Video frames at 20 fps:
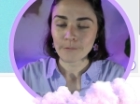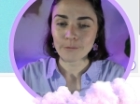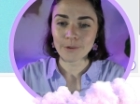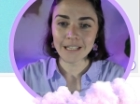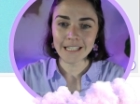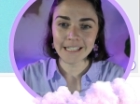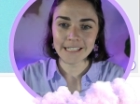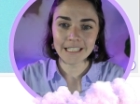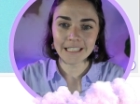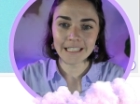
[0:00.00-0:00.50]

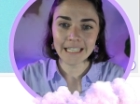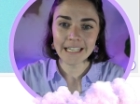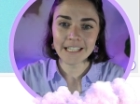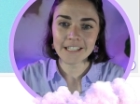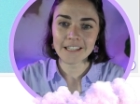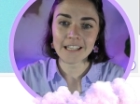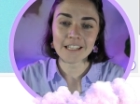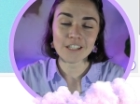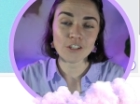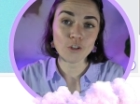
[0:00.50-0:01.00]
press
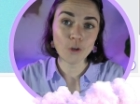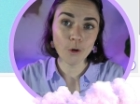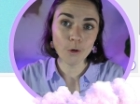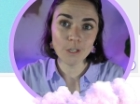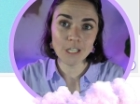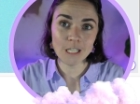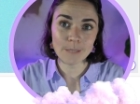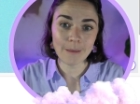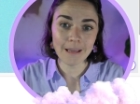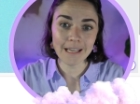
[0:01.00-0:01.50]
delete, so there's
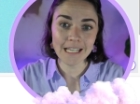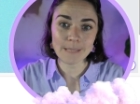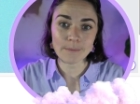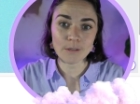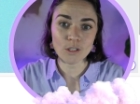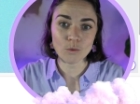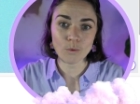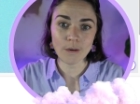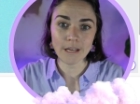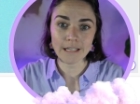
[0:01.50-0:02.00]
no space
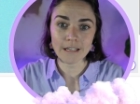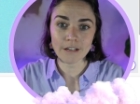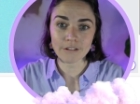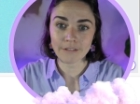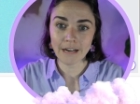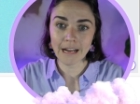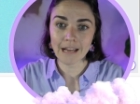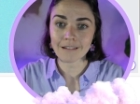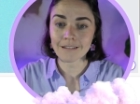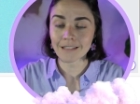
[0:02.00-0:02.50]
between
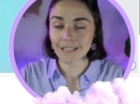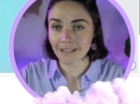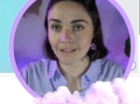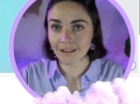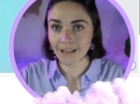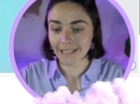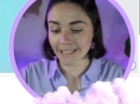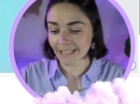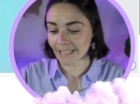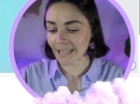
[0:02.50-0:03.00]
around and
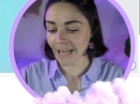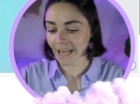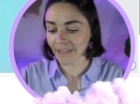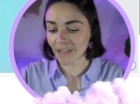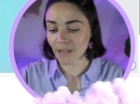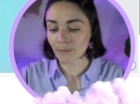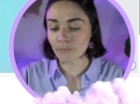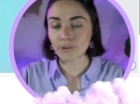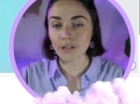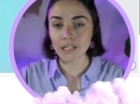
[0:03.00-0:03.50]
90,
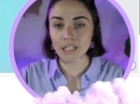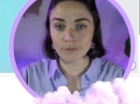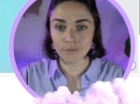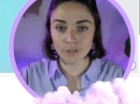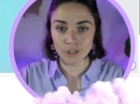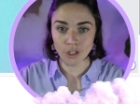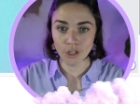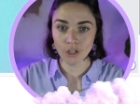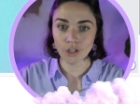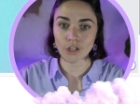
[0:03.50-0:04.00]
and then press
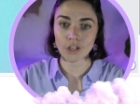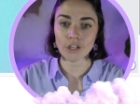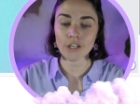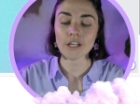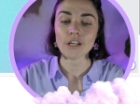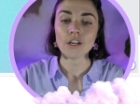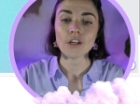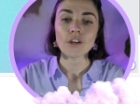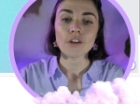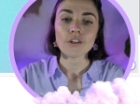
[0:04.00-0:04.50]

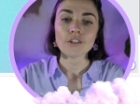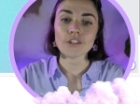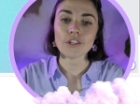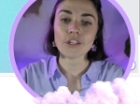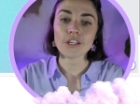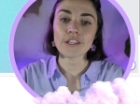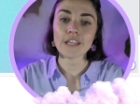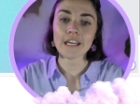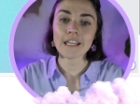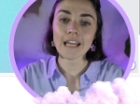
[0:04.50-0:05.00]
return, so
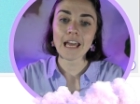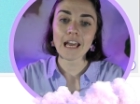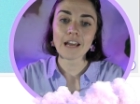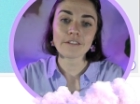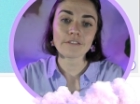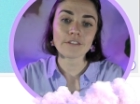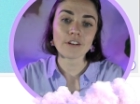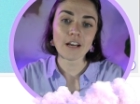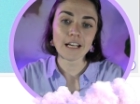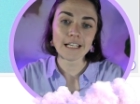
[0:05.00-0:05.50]
that you then
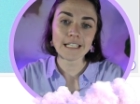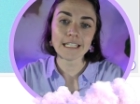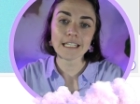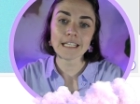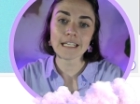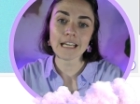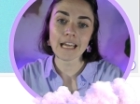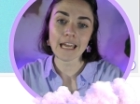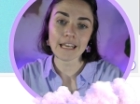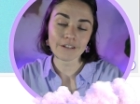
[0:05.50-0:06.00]
have
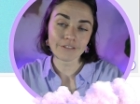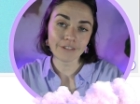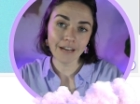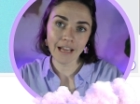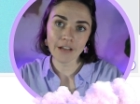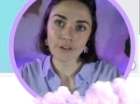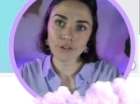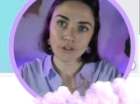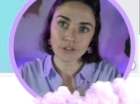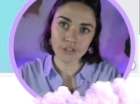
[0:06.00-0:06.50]
90 and
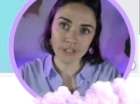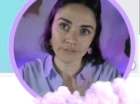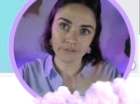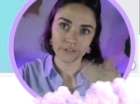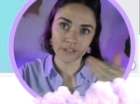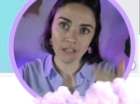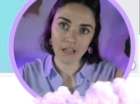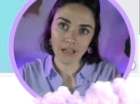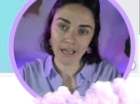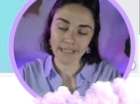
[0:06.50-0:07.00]
around on
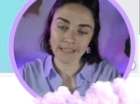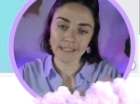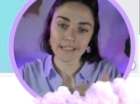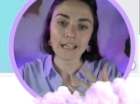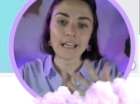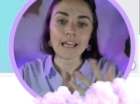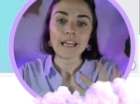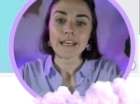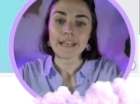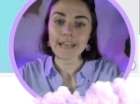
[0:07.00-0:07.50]
different
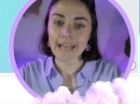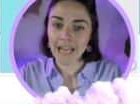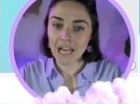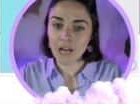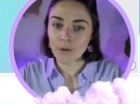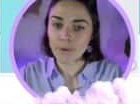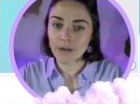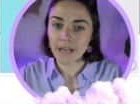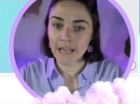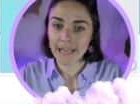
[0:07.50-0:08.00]
lines.
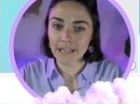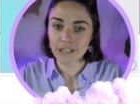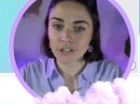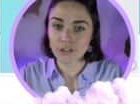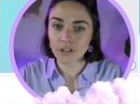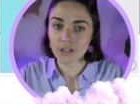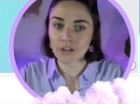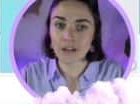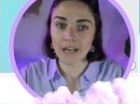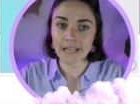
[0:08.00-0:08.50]
Now, when I
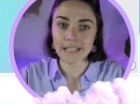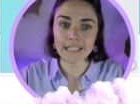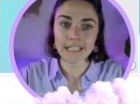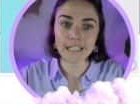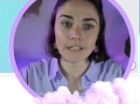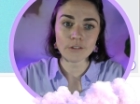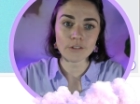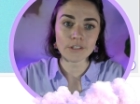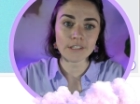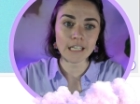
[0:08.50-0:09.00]
do the
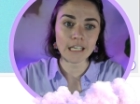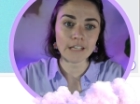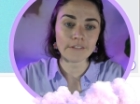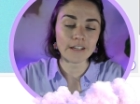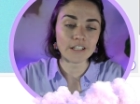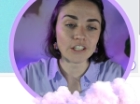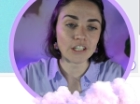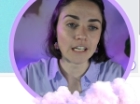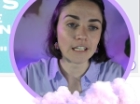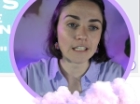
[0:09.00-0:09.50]
90, you'll see
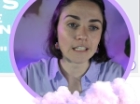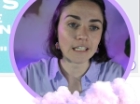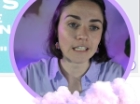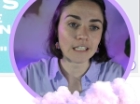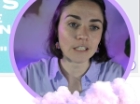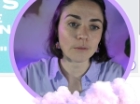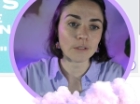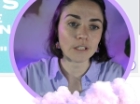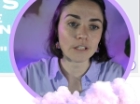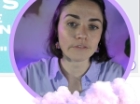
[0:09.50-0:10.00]
if I change
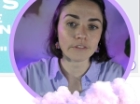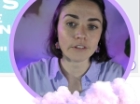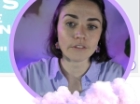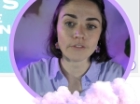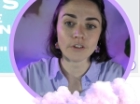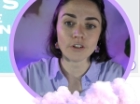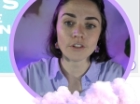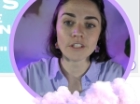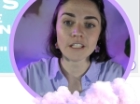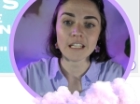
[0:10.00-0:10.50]
this to a different
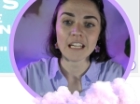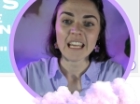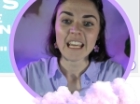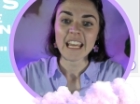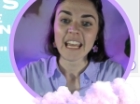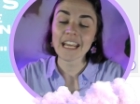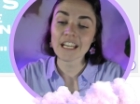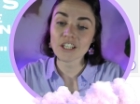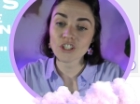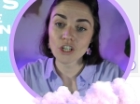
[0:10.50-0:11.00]
font,
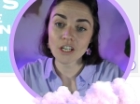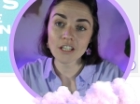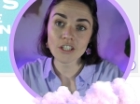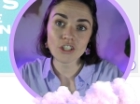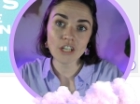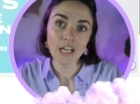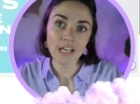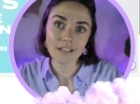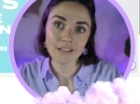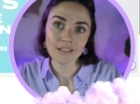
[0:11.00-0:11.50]
it
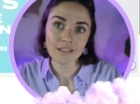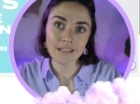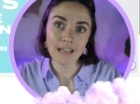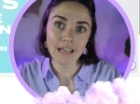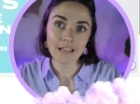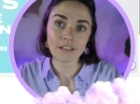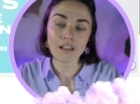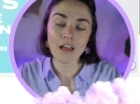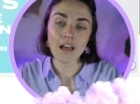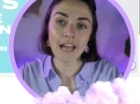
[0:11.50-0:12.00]
just changes
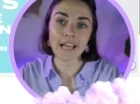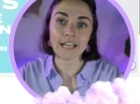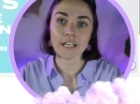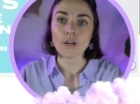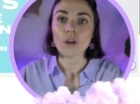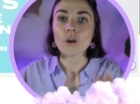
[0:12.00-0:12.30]
that line.